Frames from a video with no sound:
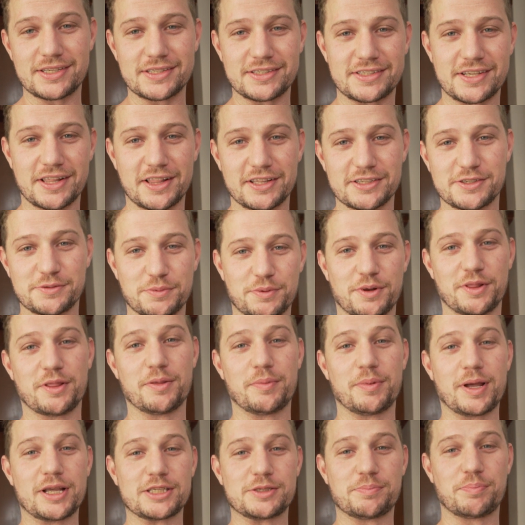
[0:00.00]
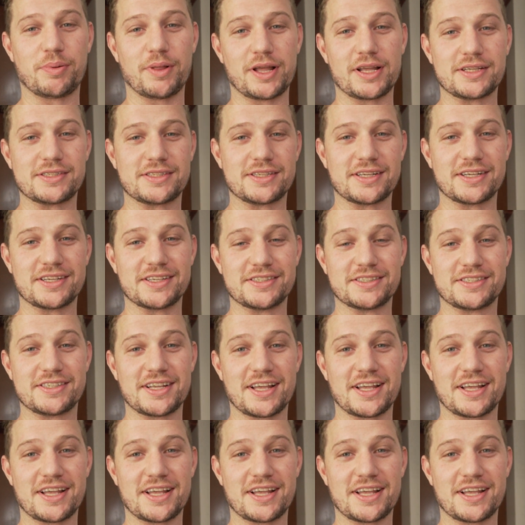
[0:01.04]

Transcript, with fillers: They said this is one of the best places.